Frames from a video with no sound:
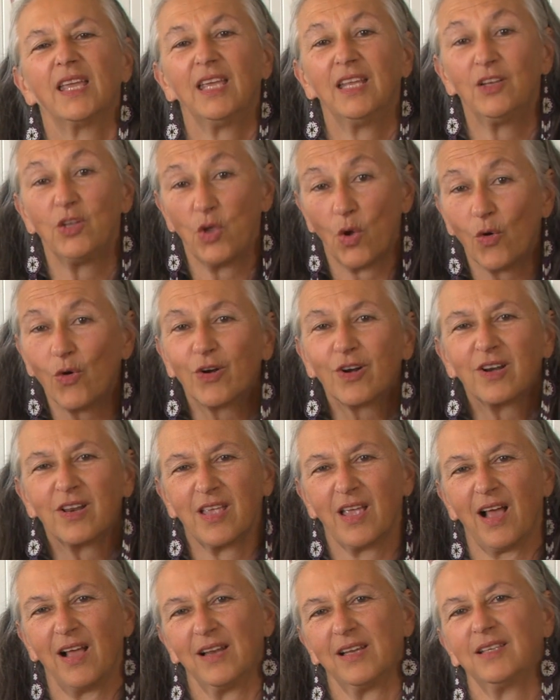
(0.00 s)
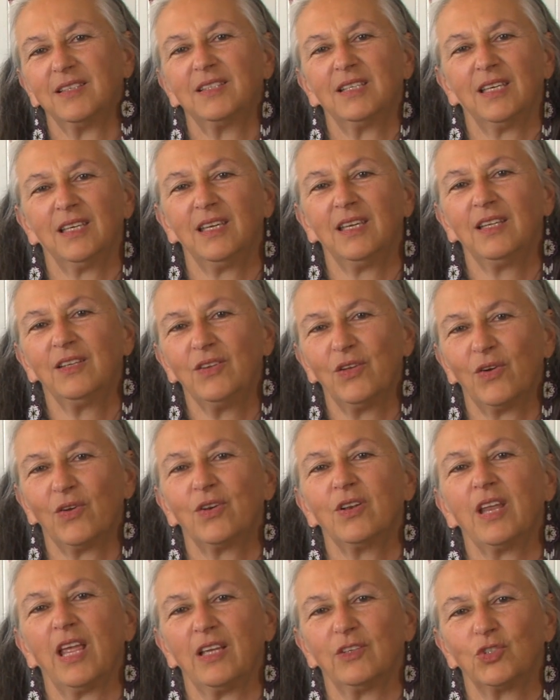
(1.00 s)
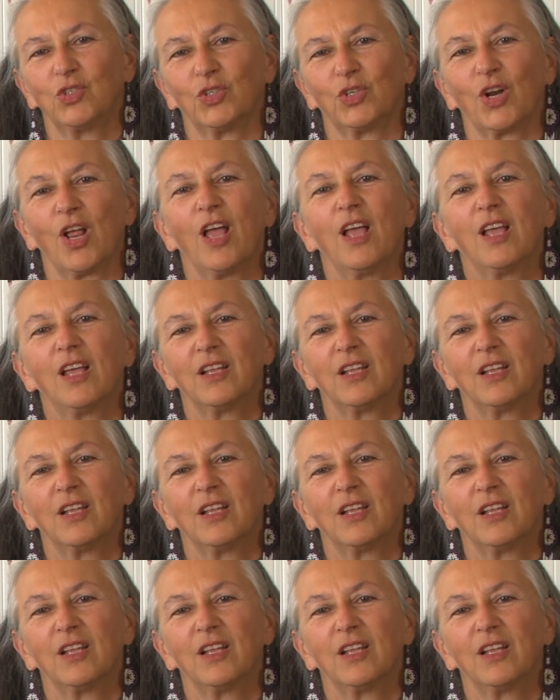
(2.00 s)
in your reality, in your nature,